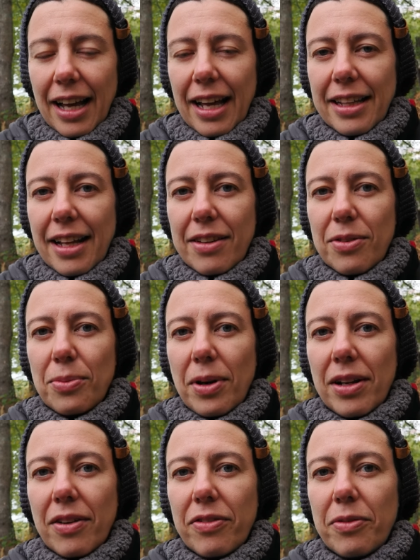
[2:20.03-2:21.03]
And that's
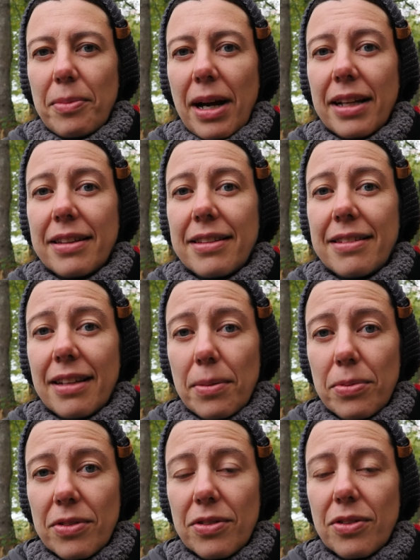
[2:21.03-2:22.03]
one of my
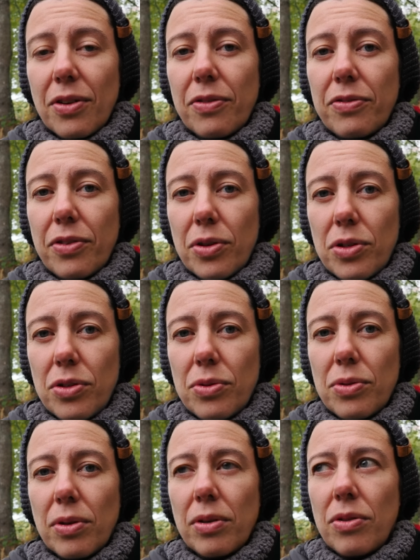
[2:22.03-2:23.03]
tips for
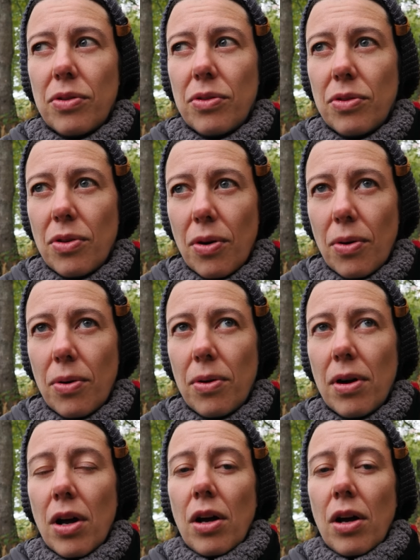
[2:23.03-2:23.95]
you. Know